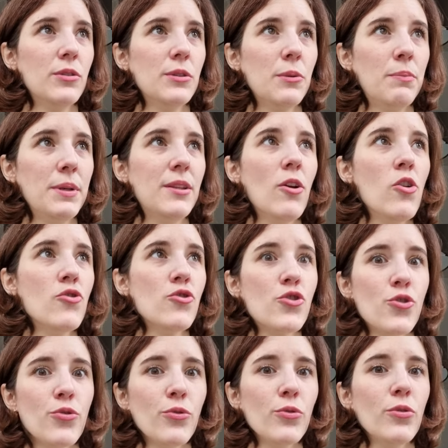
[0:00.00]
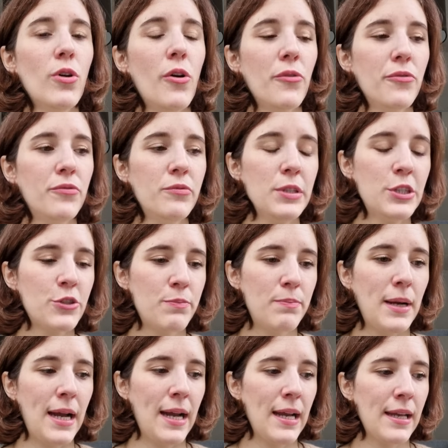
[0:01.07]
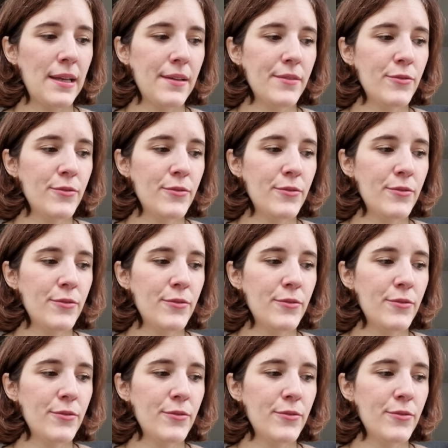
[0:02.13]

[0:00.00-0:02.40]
a bit unsure of which bag